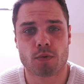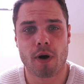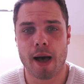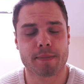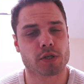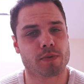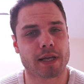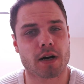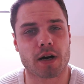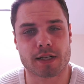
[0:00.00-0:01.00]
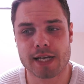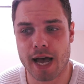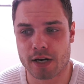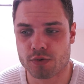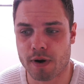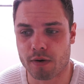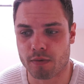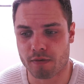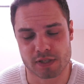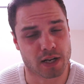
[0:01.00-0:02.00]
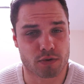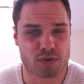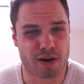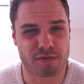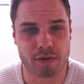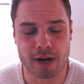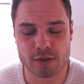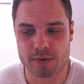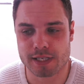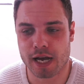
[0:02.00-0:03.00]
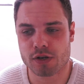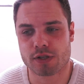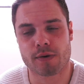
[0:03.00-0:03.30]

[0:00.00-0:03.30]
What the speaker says: What happens when it can't attach? Well, obviously it will try and fight to attach,